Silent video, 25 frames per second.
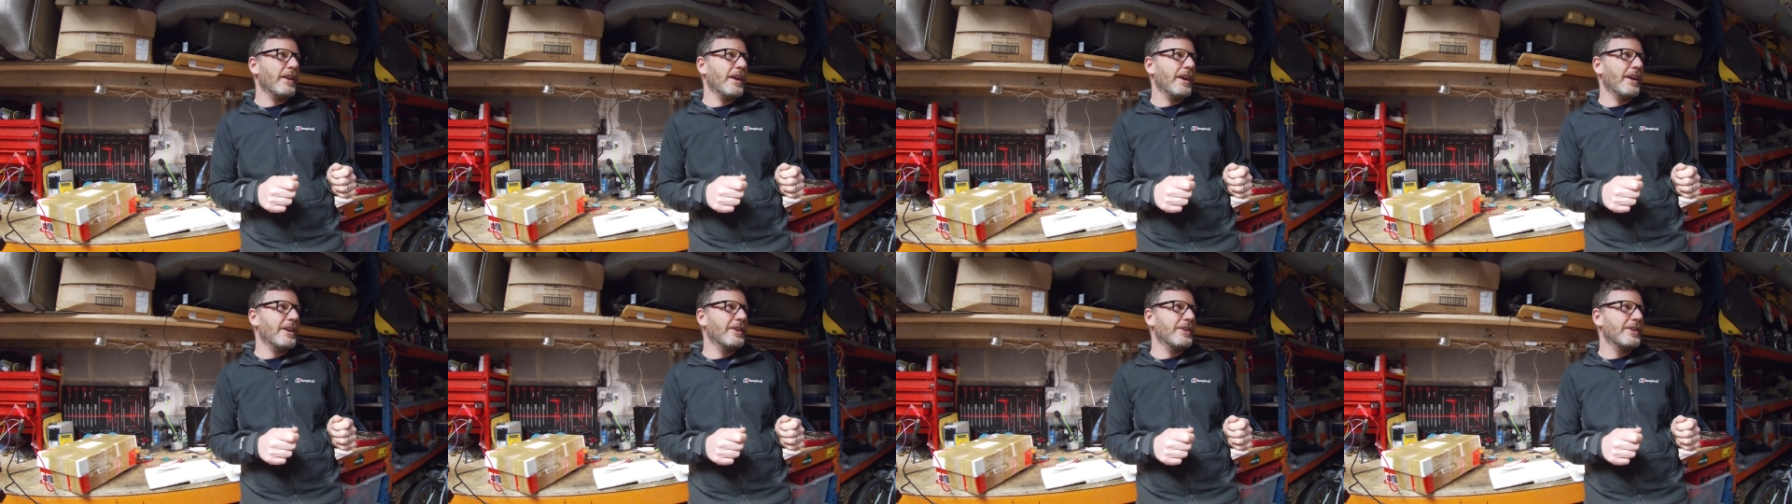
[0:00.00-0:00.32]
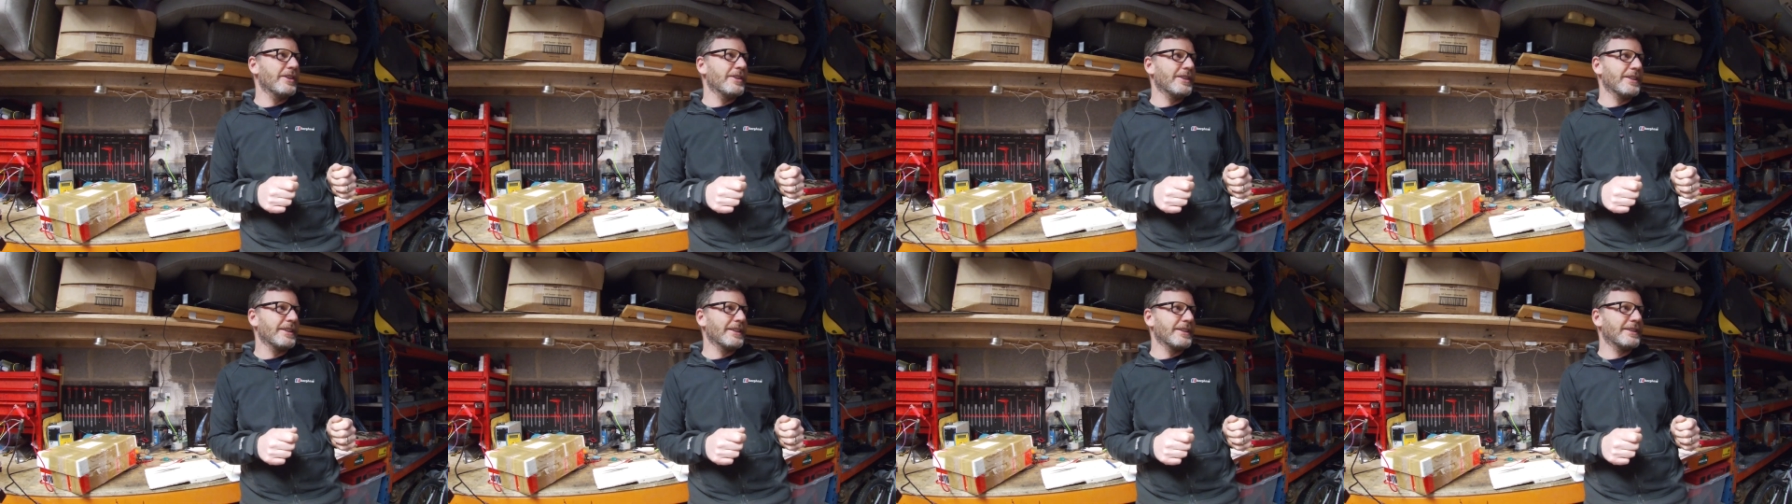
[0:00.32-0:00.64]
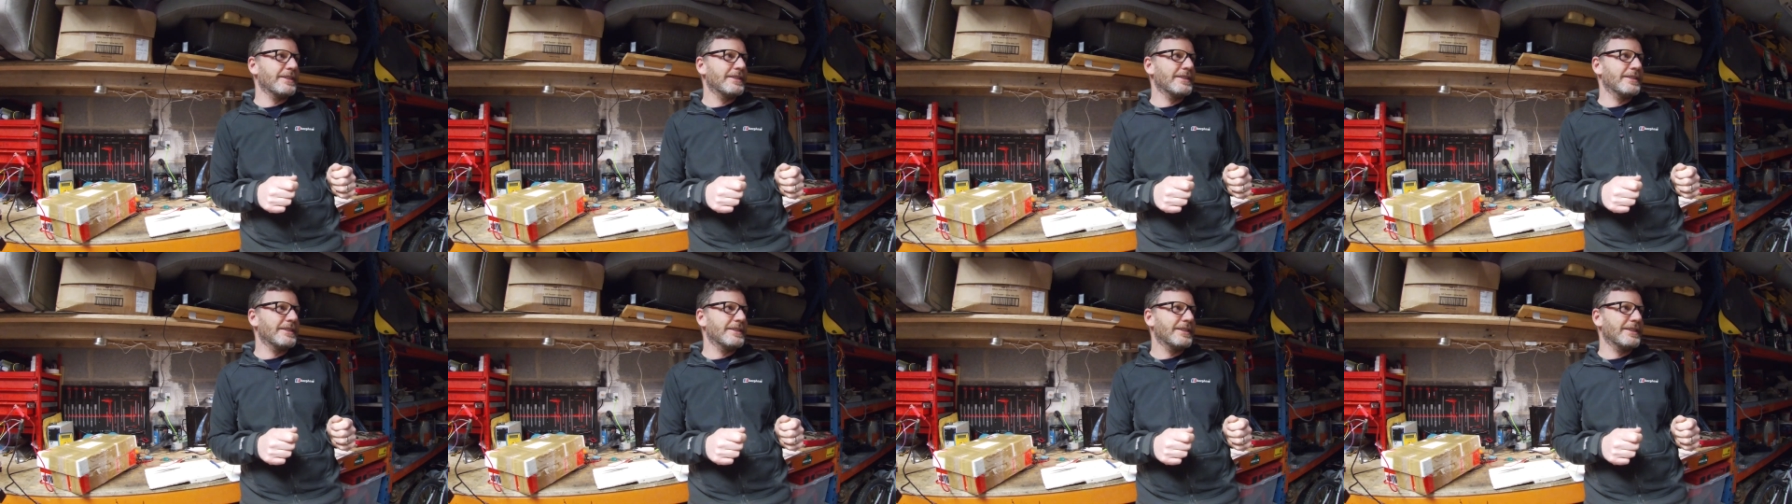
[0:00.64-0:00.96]
I heard a
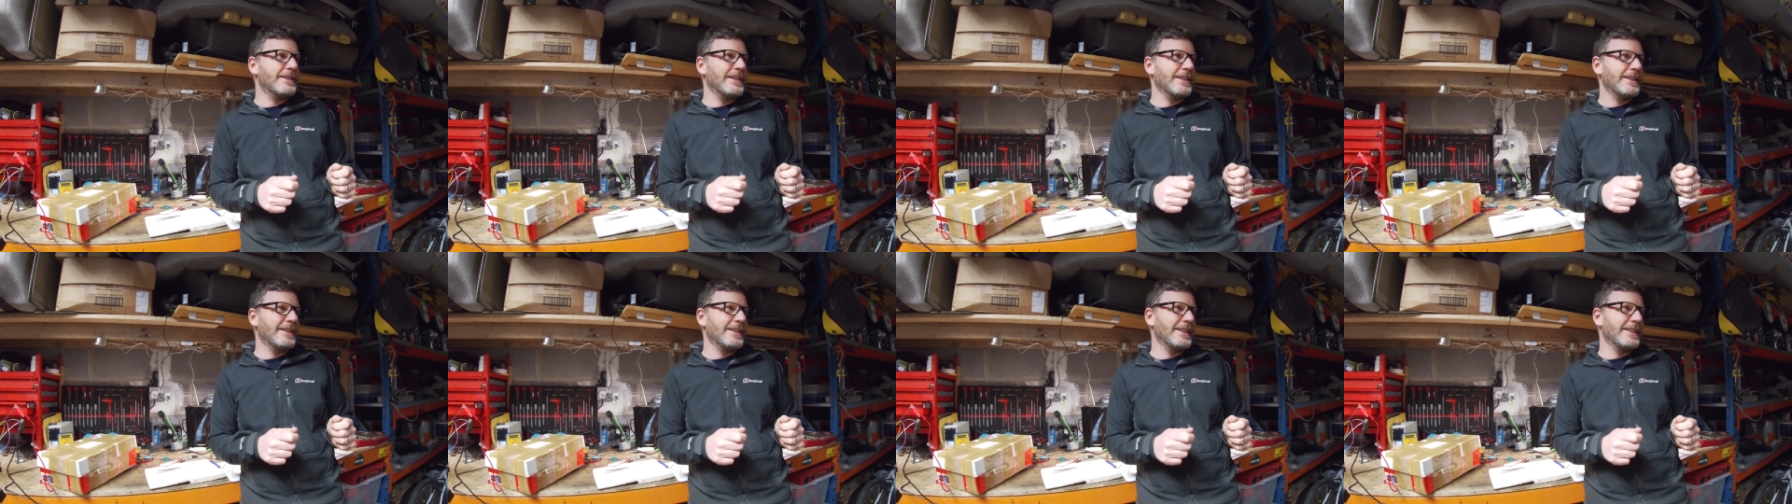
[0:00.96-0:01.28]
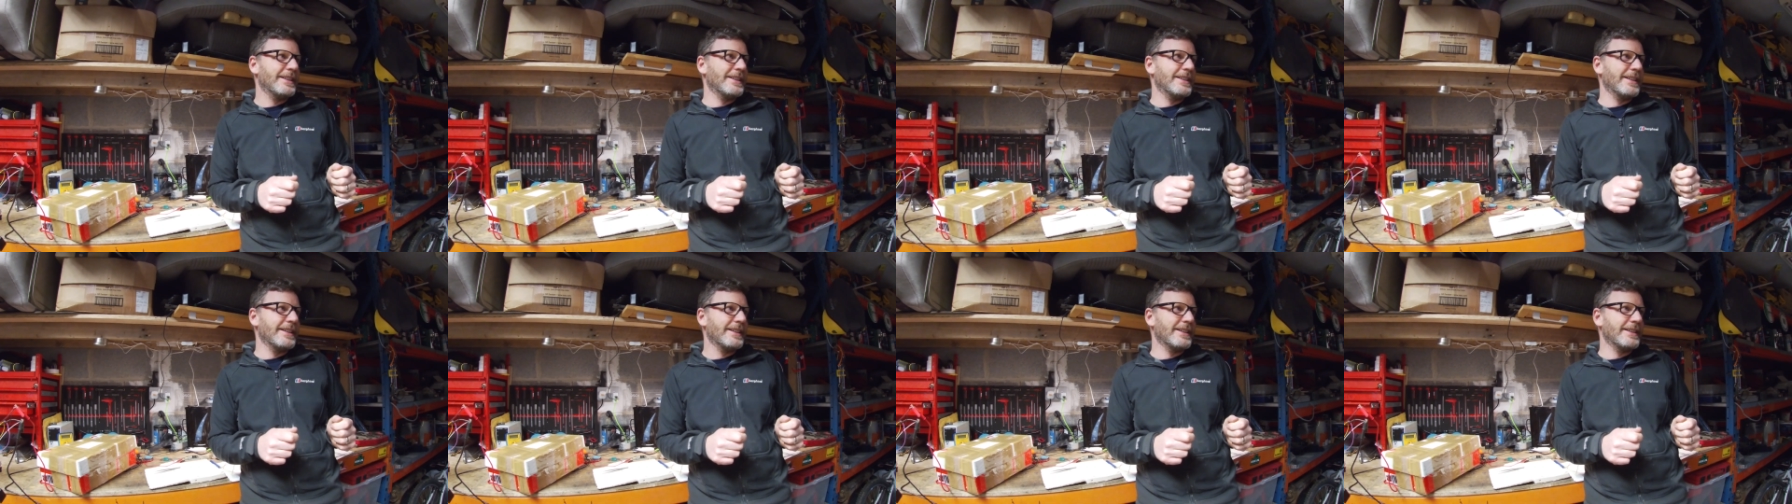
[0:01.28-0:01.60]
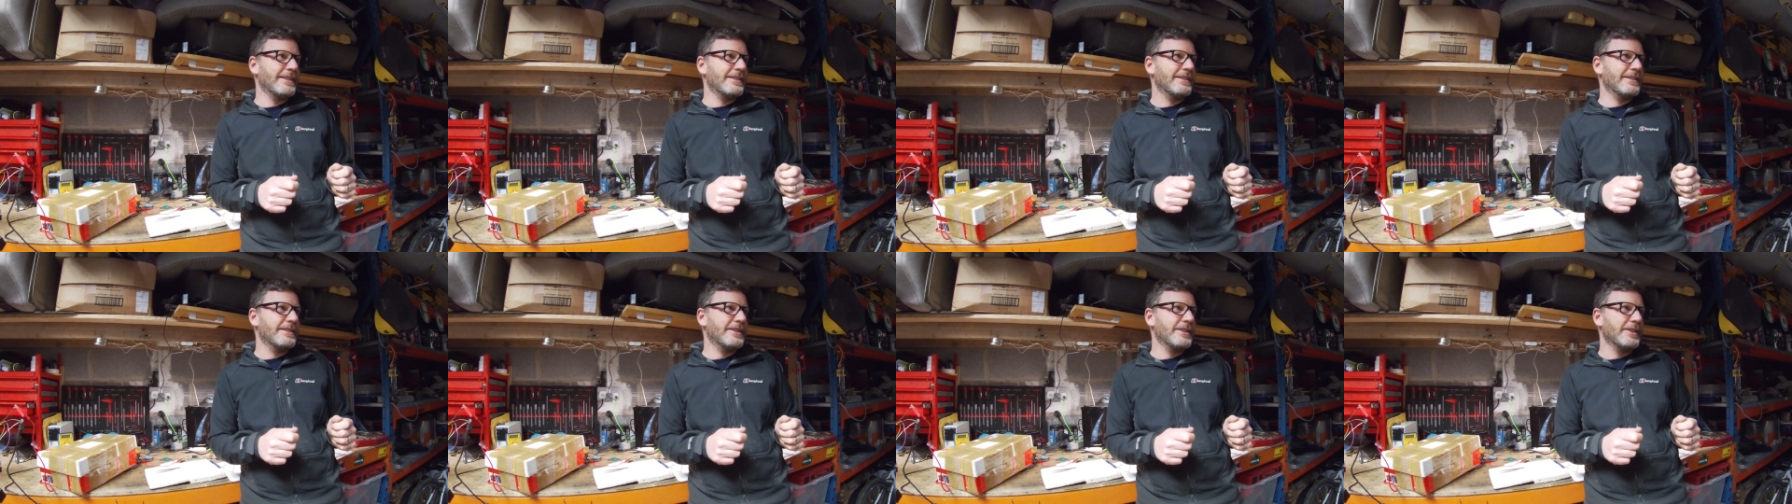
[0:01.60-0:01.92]
click, click, click,
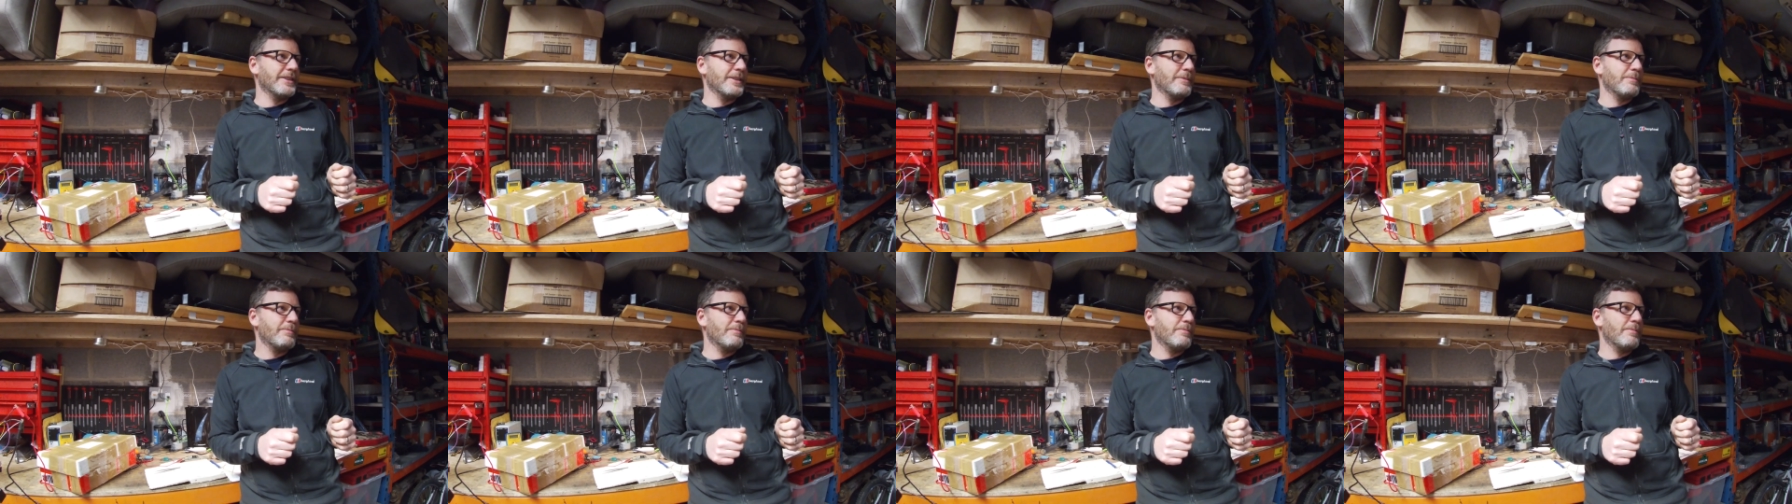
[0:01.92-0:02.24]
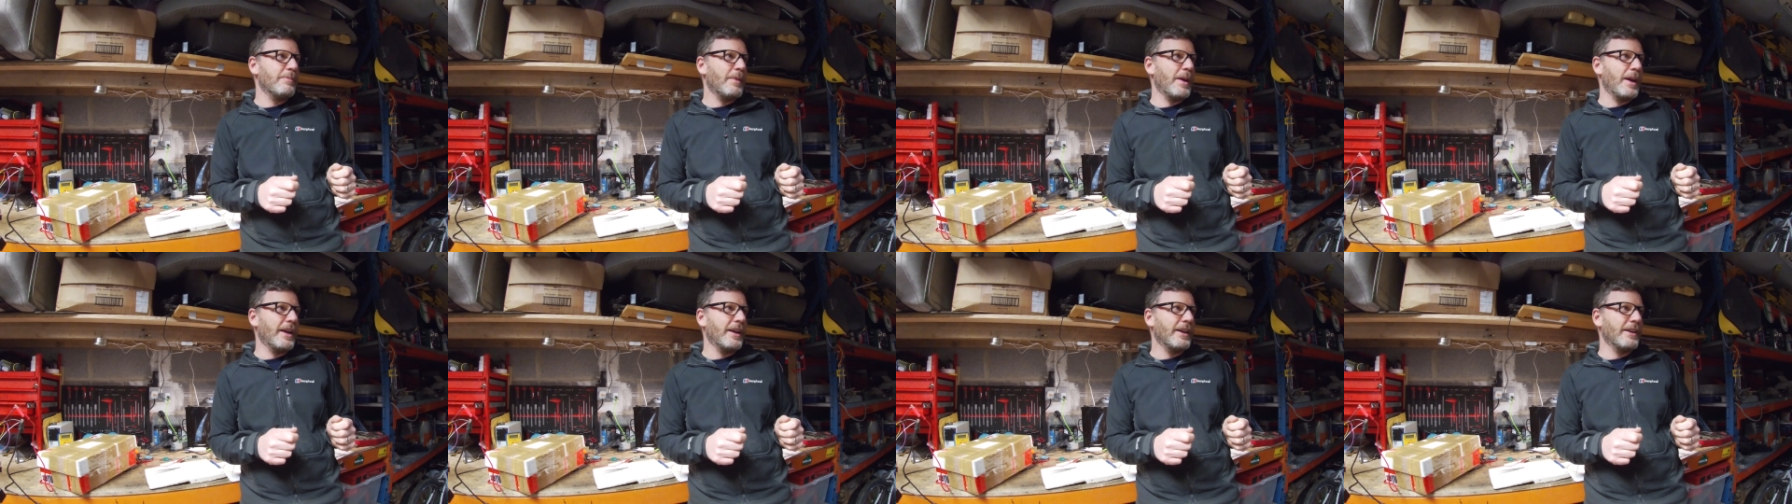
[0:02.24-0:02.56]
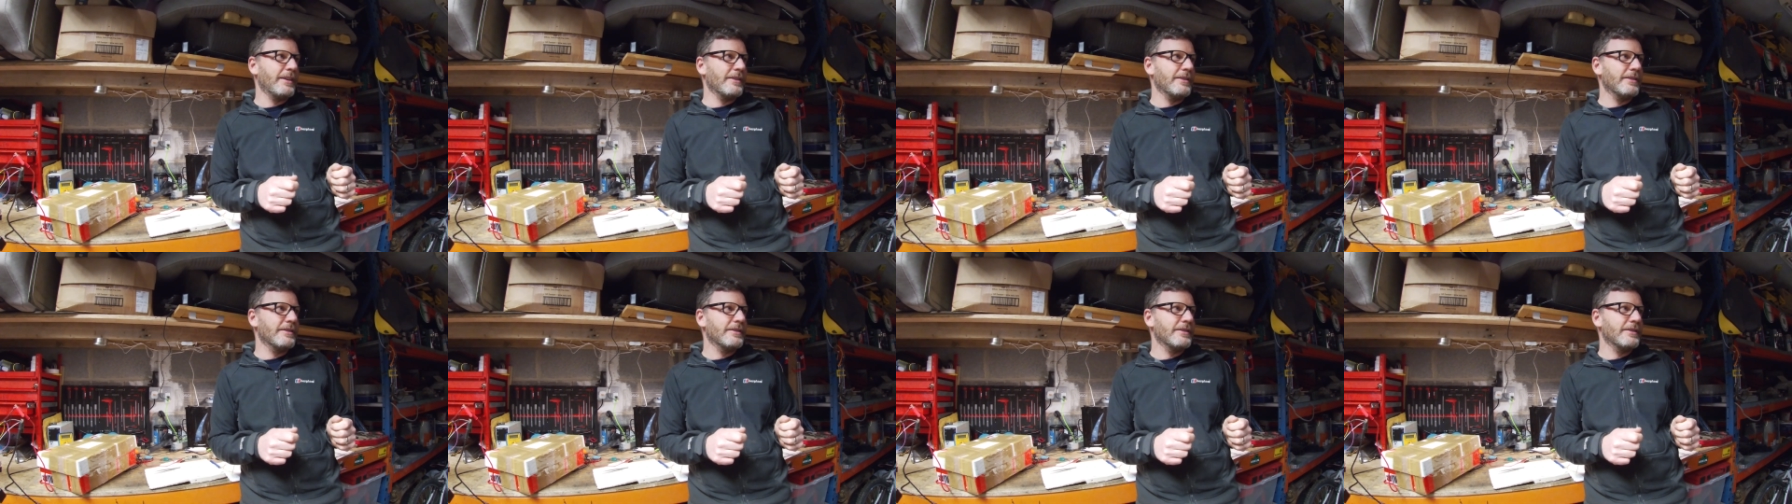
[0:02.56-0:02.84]
sort of bang.